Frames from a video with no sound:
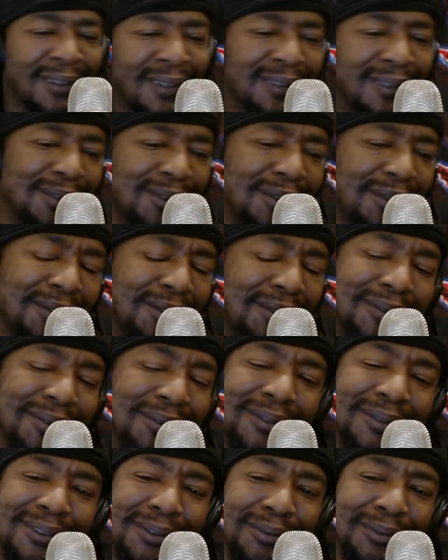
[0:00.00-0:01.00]
so hold
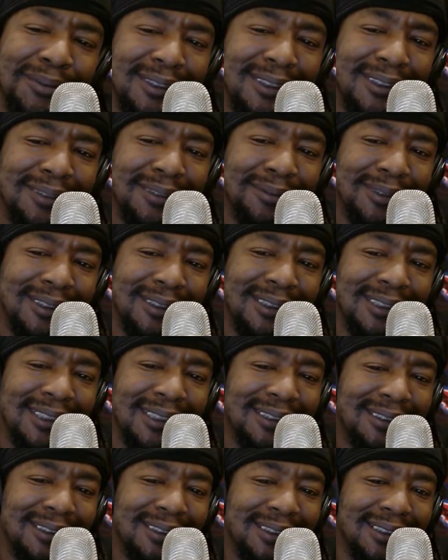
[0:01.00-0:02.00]
on. So what did what did
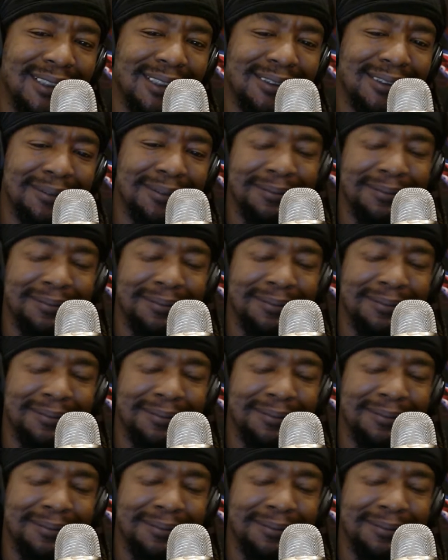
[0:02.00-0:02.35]
they see? They